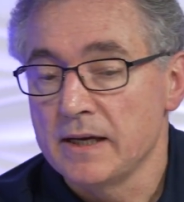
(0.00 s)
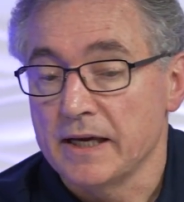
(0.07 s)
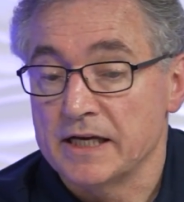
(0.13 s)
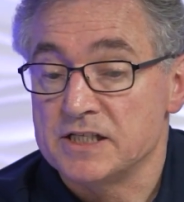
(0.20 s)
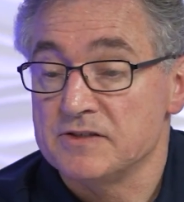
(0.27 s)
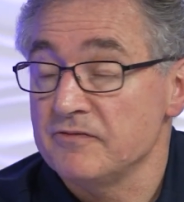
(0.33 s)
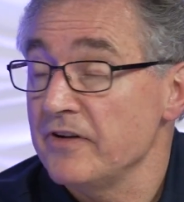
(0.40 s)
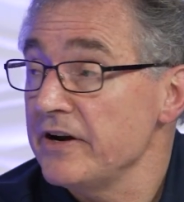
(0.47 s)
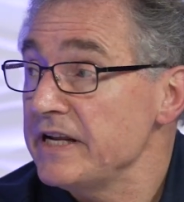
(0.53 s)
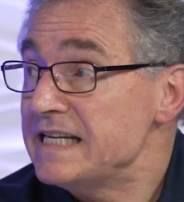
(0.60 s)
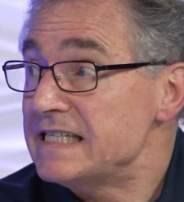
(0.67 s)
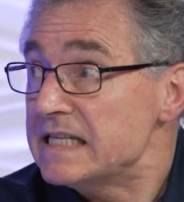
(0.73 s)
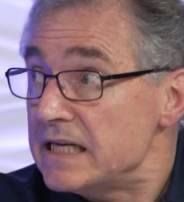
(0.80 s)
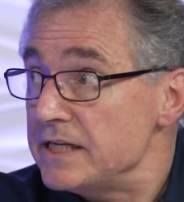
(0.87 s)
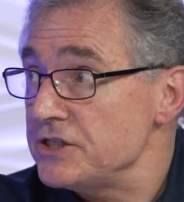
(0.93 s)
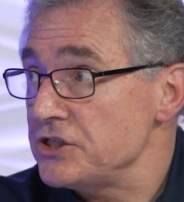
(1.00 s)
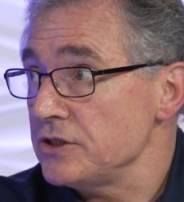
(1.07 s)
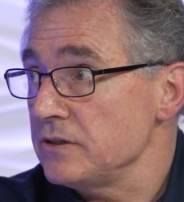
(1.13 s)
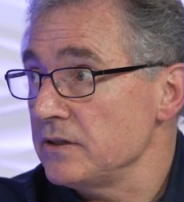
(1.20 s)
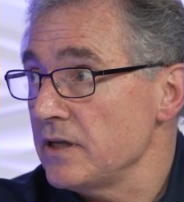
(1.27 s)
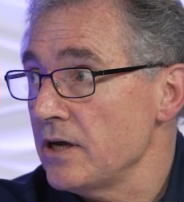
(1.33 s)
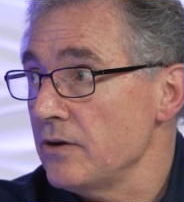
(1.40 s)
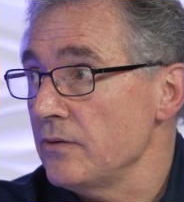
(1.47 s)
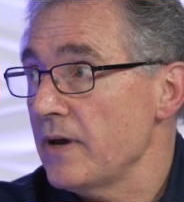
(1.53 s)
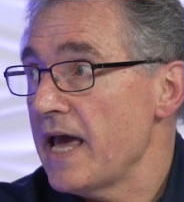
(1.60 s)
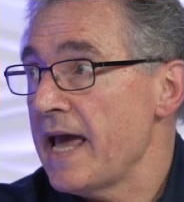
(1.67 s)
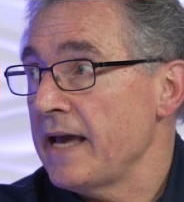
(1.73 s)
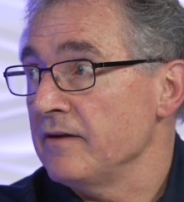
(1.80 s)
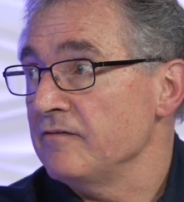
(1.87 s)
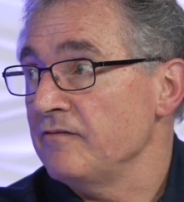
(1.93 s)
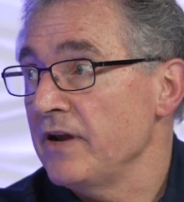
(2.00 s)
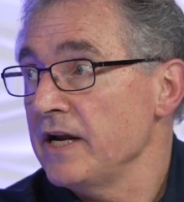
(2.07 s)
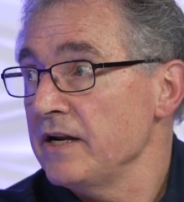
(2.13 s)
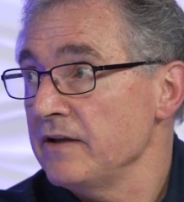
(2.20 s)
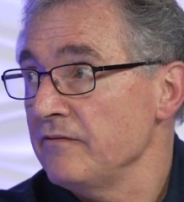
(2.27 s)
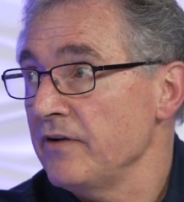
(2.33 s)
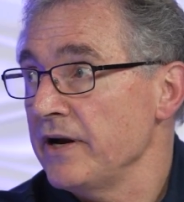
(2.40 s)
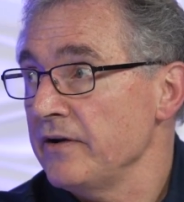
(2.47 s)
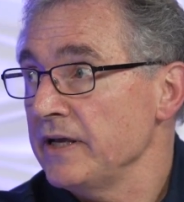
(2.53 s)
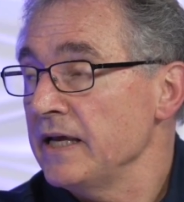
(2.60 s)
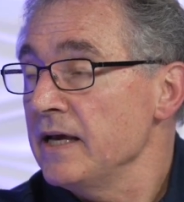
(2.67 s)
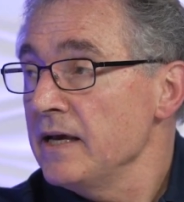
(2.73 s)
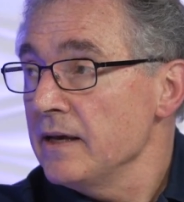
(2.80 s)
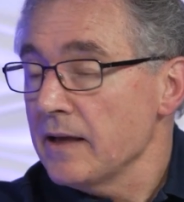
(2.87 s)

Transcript: It's very diligent though, and very, very